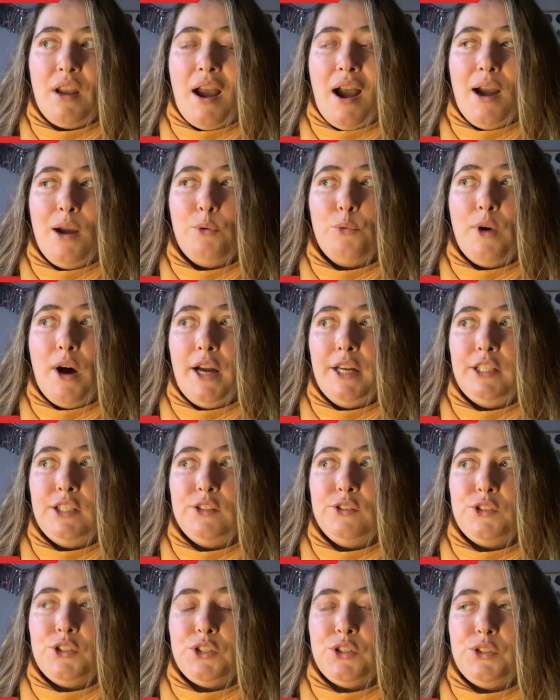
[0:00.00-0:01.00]
I want
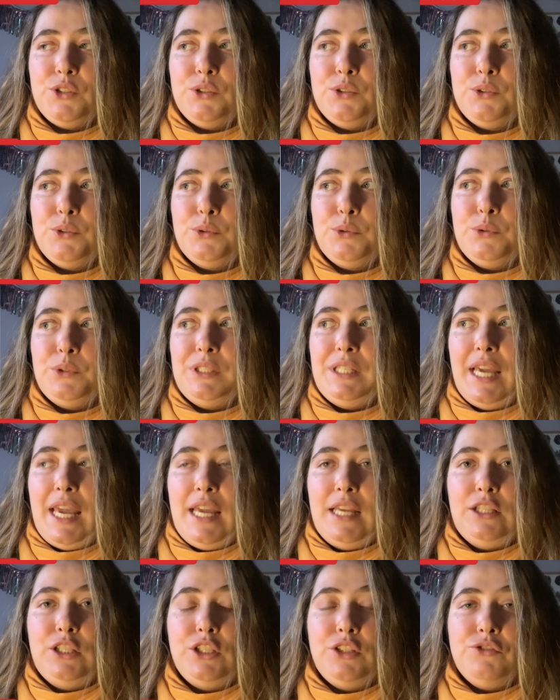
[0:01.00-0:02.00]
you to
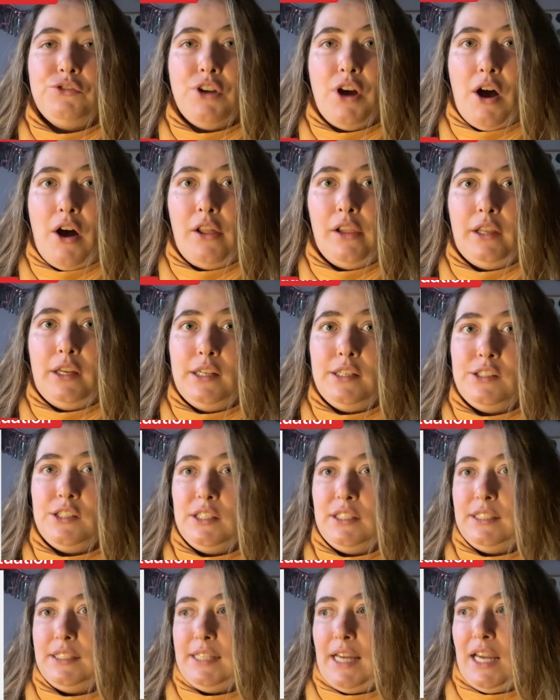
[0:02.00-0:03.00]
gain the knowledge,
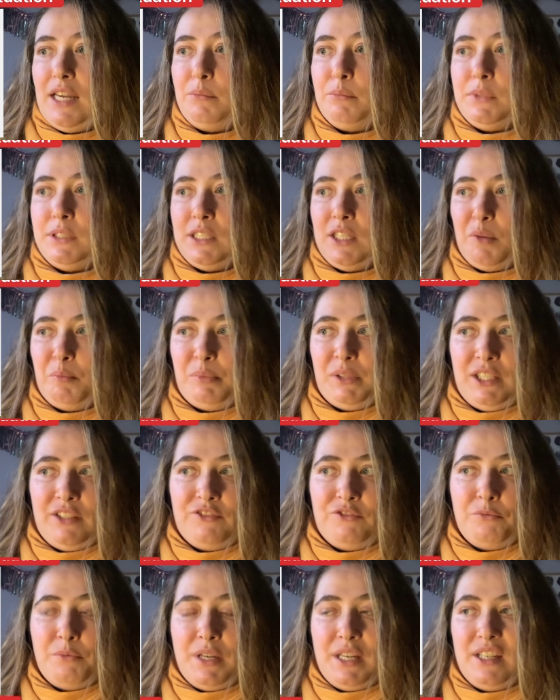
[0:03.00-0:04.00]
excitement,
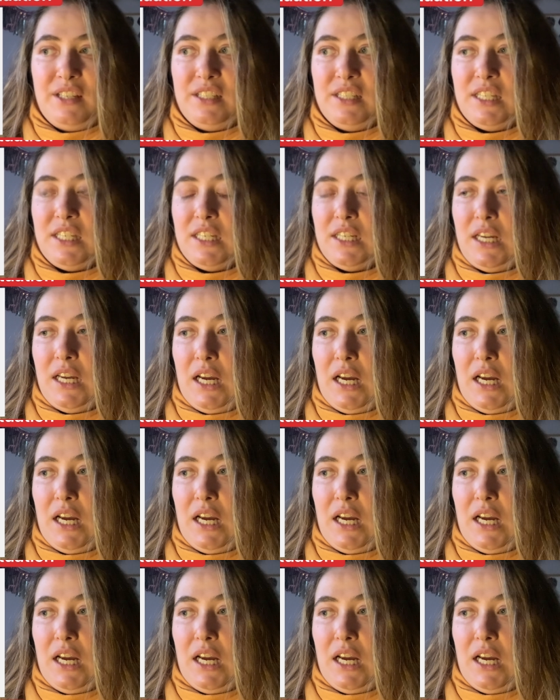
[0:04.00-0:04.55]
upliftment,